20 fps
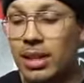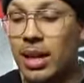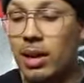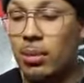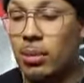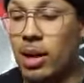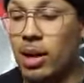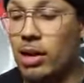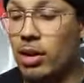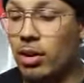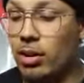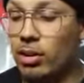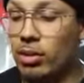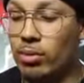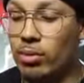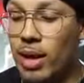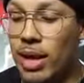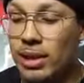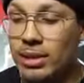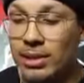tab right here on the
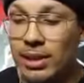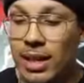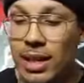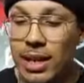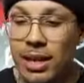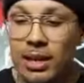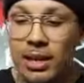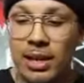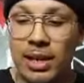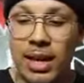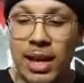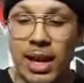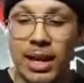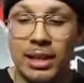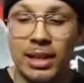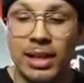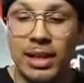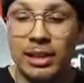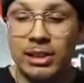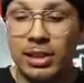right side,
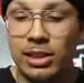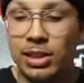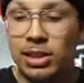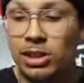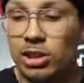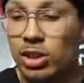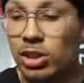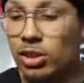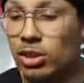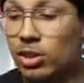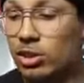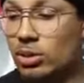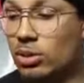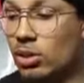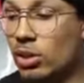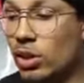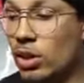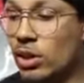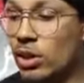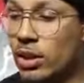and then that's going to show
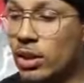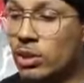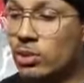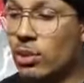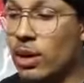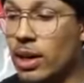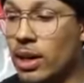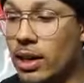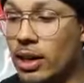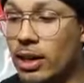you this right